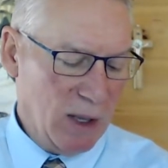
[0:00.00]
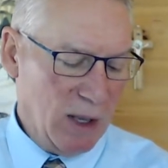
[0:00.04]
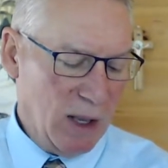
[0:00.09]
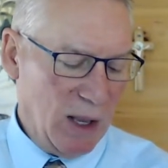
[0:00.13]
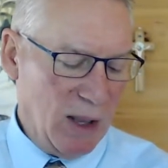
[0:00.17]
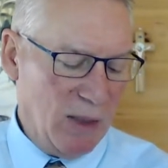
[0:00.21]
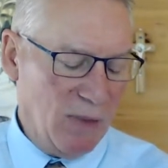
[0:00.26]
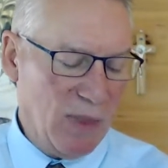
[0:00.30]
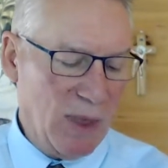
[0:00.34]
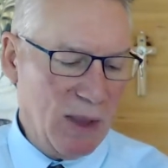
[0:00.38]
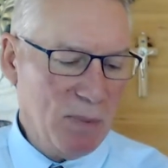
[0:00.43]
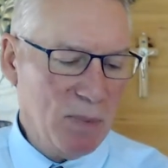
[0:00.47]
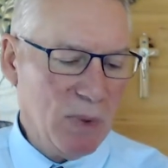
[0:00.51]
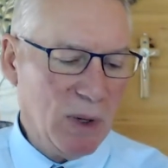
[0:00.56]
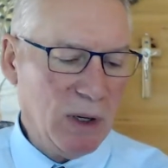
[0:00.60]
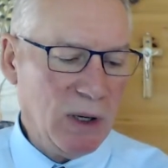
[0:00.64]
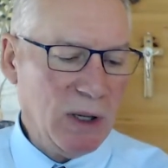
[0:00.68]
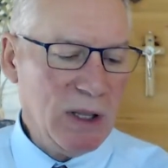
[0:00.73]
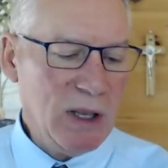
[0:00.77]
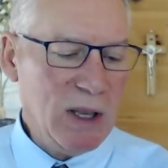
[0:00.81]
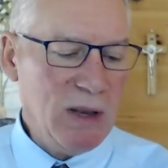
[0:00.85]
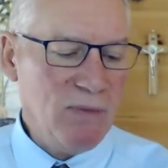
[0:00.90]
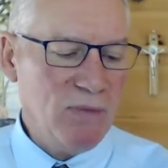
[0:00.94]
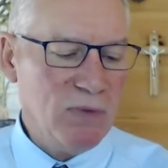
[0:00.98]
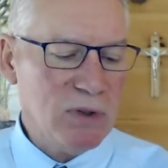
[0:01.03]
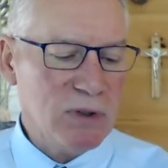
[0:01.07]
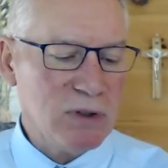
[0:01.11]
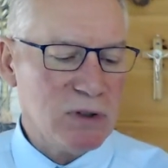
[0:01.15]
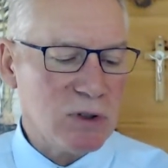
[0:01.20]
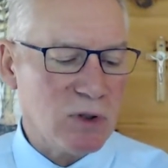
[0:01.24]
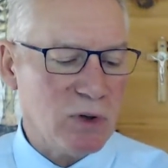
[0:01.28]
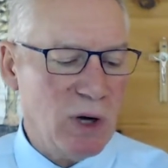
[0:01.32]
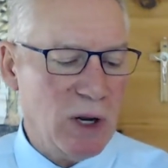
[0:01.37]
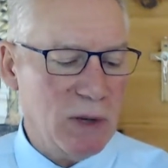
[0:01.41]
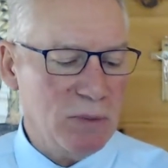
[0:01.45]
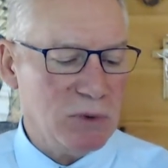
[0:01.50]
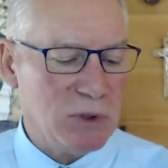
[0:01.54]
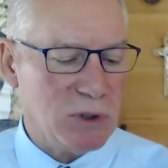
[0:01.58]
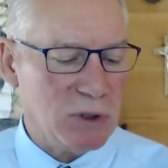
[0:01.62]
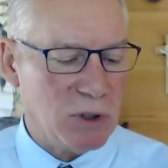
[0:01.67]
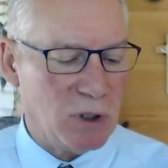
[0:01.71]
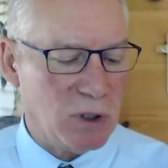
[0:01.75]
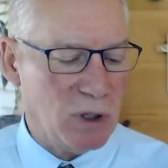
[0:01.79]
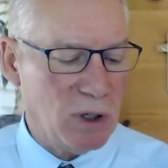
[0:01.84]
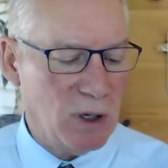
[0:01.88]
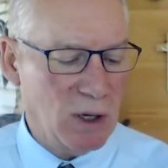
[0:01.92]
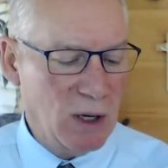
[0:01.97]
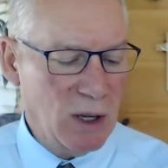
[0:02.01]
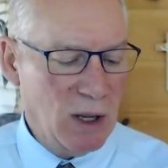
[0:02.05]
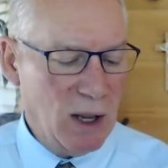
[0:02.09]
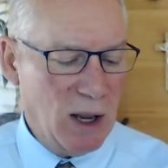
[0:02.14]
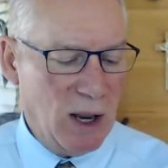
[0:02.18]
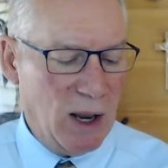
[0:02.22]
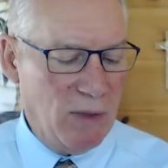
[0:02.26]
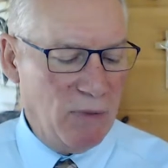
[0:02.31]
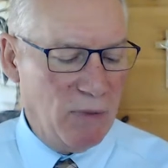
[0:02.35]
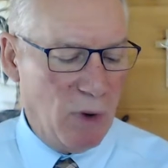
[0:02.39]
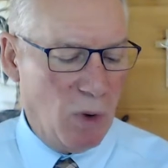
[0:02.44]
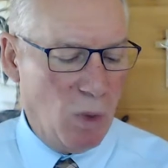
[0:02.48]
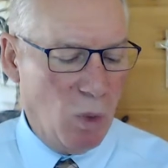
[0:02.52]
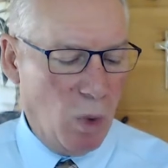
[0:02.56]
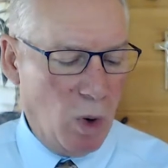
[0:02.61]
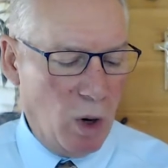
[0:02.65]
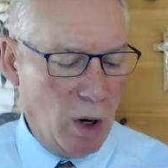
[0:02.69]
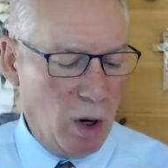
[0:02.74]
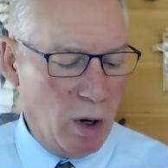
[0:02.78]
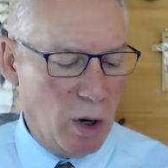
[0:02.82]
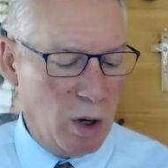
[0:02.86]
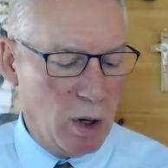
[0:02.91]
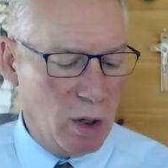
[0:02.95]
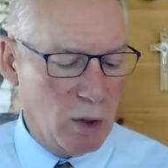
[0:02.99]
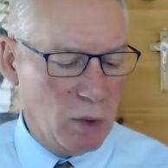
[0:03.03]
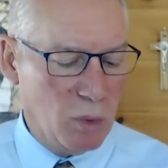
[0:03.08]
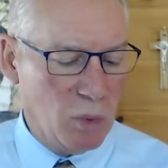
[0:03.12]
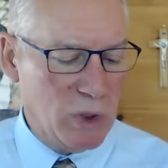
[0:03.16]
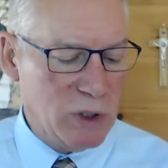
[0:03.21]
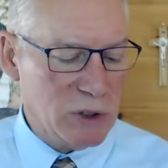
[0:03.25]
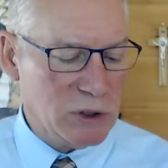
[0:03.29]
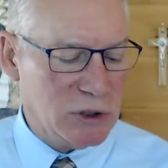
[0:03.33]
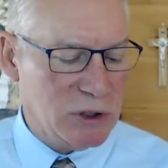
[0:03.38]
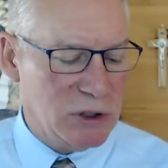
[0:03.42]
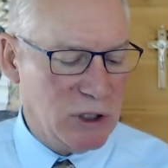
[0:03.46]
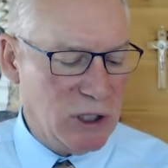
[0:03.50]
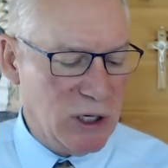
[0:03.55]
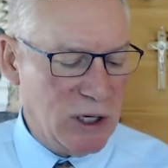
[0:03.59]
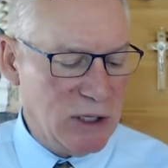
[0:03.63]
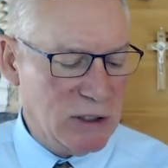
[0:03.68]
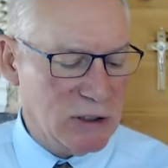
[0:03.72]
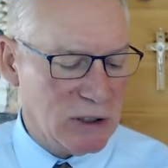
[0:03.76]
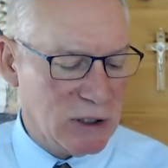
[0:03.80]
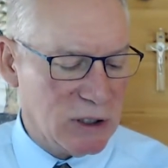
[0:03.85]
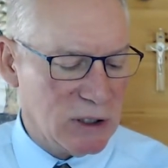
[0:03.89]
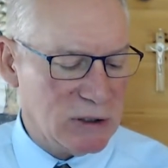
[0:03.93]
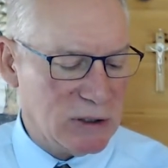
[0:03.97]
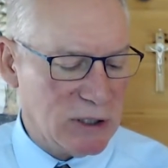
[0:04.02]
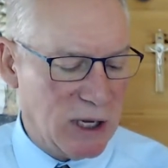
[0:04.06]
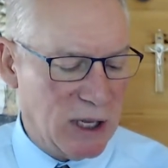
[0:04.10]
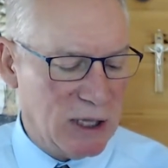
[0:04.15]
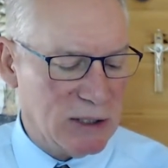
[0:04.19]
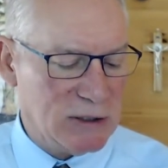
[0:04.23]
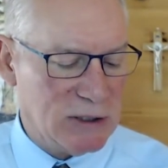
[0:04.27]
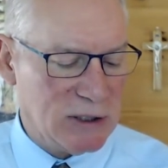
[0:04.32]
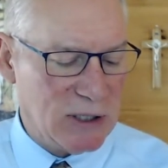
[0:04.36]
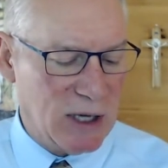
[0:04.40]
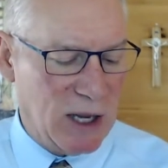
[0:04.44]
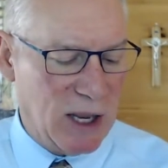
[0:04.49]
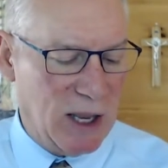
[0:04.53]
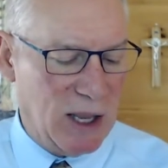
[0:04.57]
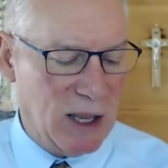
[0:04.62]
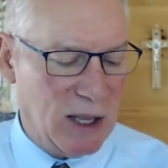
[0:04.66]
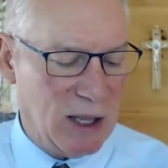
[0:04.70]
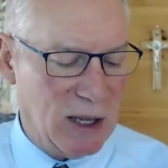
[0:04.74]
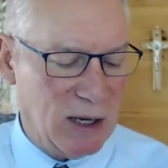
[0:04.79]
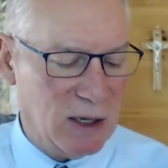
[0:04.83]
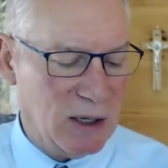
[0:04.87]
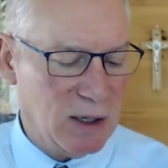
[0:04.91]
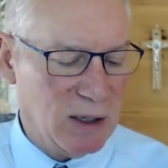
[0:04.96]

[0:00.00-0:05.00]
and they believed the scripture and the word which Jesus had said.